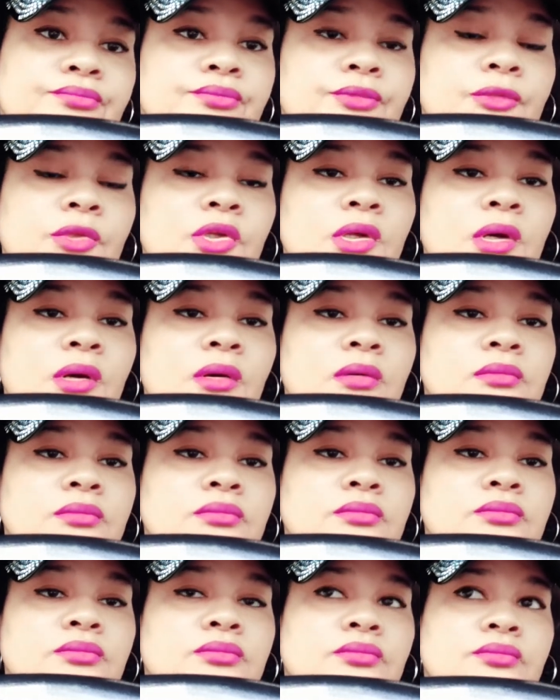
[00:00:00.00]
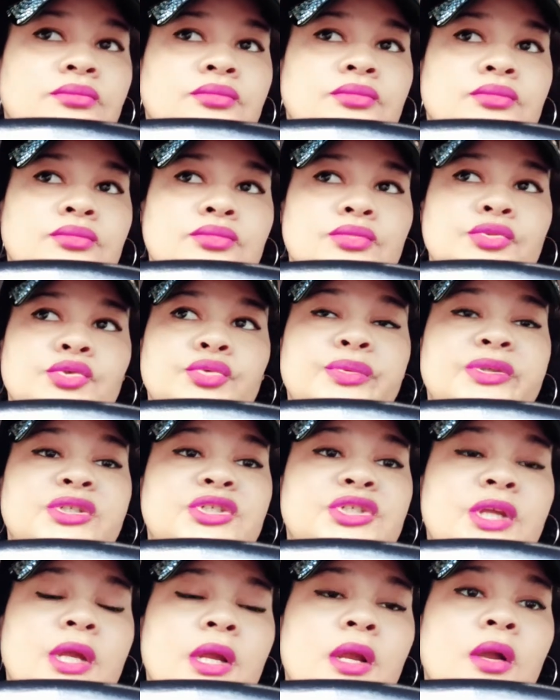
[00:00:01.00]
you know,
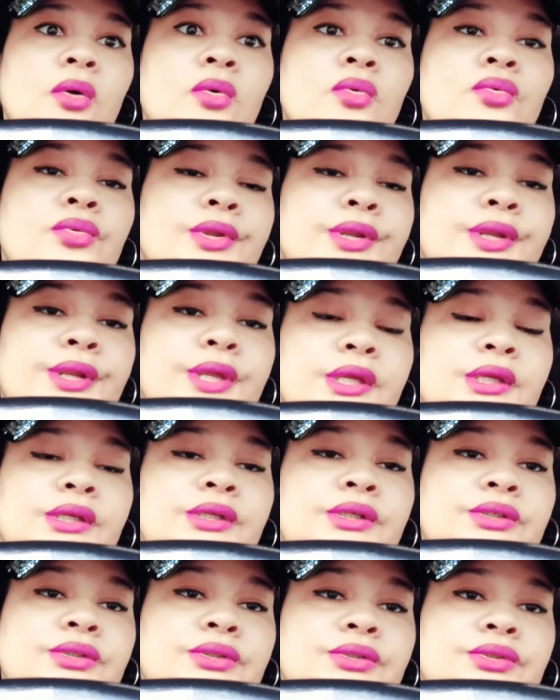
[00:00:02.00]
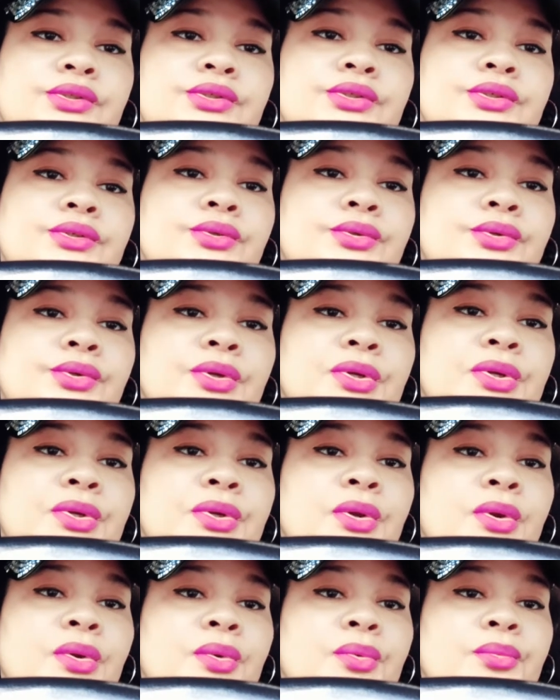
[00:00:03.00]
reach that golden age,
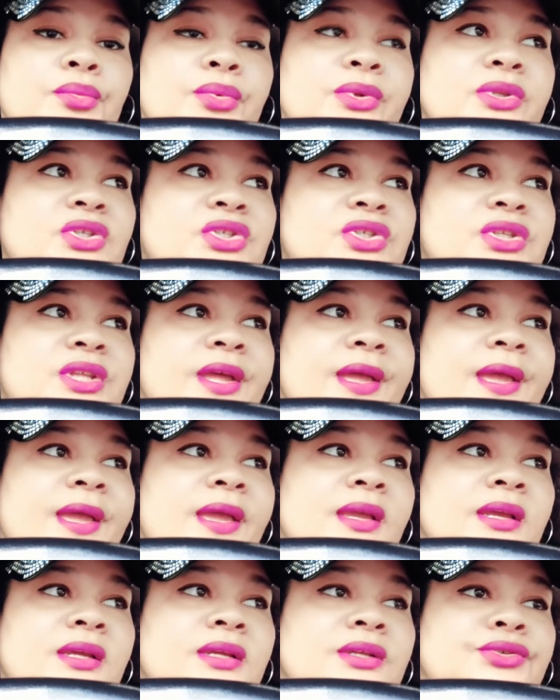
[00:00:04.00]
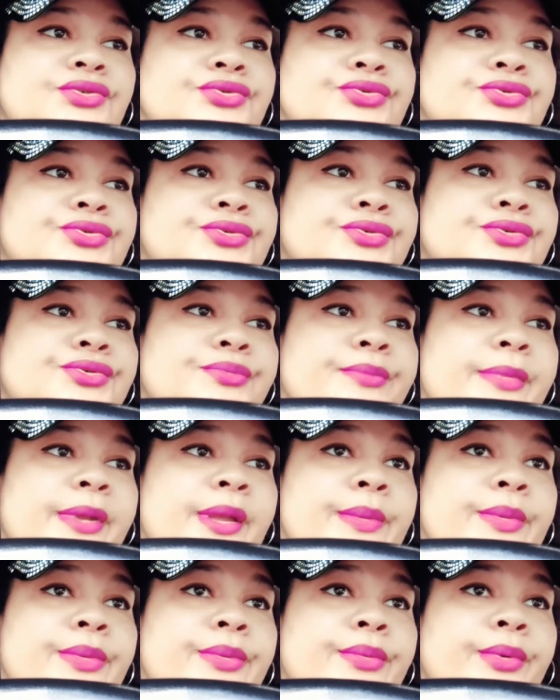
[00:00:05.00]
reach the age
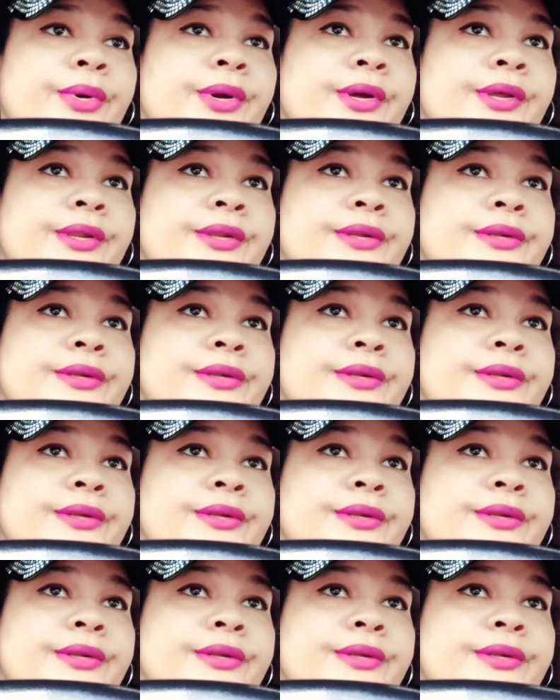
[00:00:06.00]
maybe what